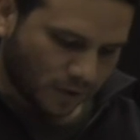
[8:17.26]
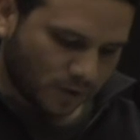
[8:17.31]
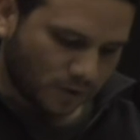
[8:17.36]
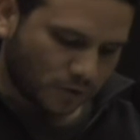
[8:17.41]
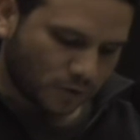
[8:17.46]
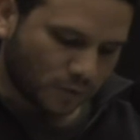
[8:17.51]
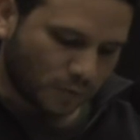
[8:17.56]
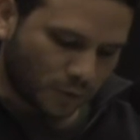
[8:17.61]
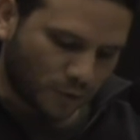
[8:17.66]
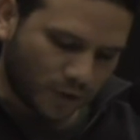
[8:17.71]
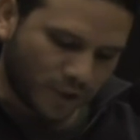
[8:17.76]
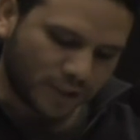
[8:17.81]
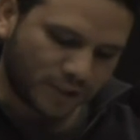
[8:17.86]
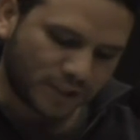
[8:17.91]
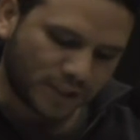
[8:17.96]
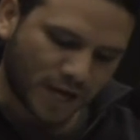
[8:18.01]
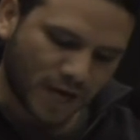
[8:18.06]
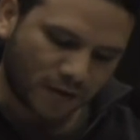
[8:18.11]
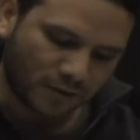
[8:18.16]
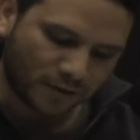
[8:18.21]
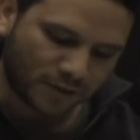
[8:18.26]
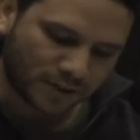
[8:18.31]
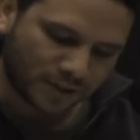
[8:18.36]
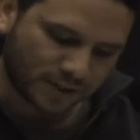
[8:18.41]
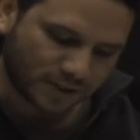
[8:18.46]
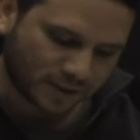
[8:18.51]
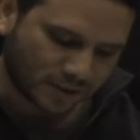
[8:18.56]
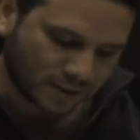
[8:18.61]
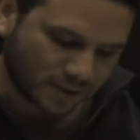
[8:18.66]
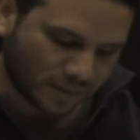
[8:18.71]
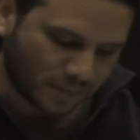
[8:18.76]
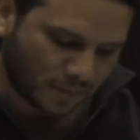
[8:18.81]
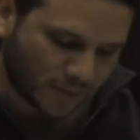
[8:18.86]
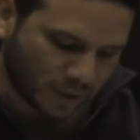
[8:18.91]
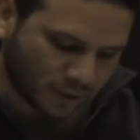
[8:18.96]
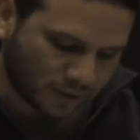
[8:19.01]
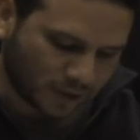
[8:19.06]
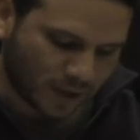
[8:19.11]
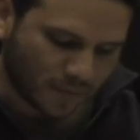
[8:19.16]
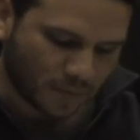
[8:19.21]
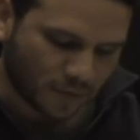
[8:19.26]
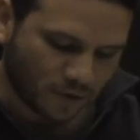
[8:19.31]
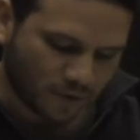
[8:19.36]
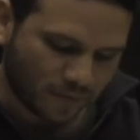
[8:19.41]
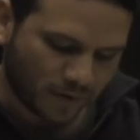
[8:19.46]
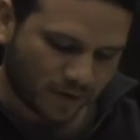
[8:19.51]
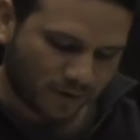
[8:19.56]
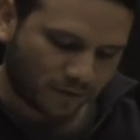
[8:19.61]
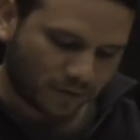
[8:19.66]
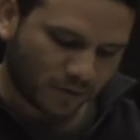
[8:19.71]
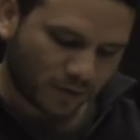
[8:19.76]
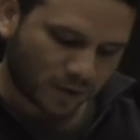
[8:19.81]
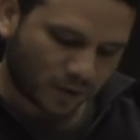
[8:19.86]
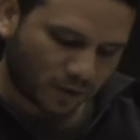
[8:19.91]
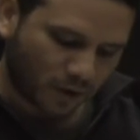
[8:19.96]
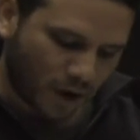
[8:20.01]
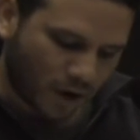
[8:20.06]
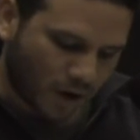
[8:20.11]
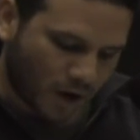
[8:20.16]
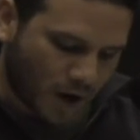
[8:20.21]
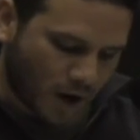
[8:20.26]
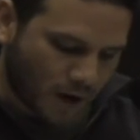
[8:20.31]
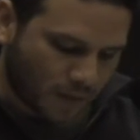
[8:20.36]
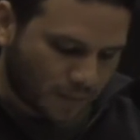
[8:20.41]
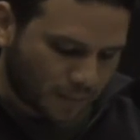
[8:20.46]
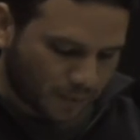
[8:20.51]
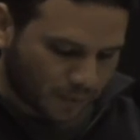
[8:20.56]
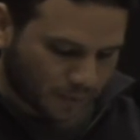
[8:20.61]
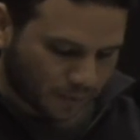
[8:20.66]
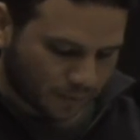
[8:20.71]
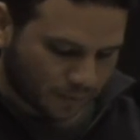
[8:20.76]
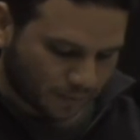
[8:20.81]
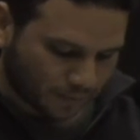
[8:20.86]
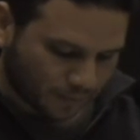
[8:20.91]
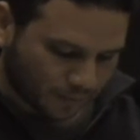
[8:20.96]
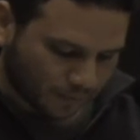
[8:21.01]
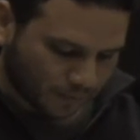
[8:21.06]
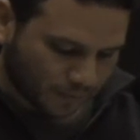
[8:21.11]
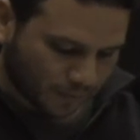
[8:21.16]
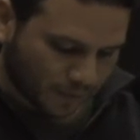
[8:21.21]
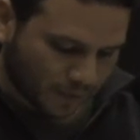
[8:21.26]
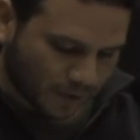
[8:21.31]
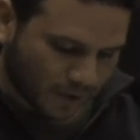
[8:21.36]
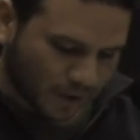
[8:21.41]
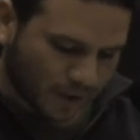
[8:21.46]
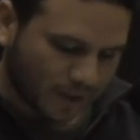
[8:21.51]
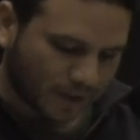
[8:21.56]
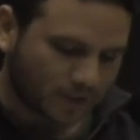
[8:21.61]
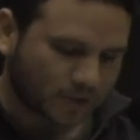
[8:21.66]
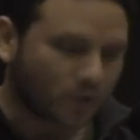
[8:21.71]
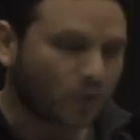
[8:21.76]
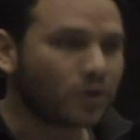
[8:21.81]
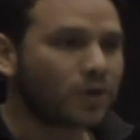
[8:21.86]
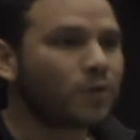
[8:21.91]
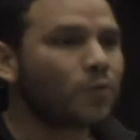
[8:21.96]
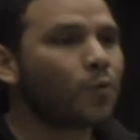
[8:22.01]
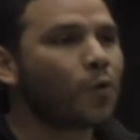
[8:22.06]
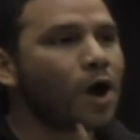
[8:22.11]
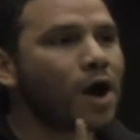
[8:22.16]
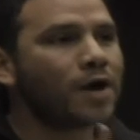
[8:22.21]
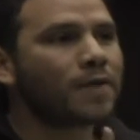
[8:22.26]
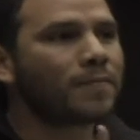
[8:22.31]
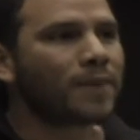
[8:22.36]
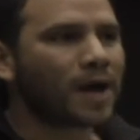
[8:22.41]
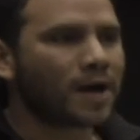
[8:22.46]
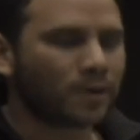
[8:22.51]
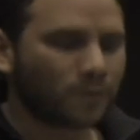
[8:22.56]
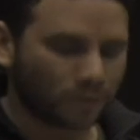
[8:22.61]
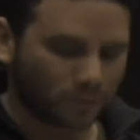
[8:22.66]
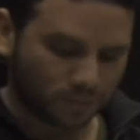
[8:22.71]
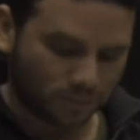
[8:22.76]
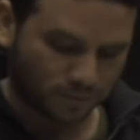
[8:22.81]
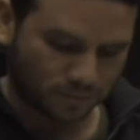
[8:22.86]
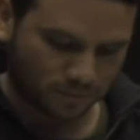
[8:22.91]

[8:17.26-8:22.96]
Supporting GI resistance and building a movement from the ground up, it's only one battle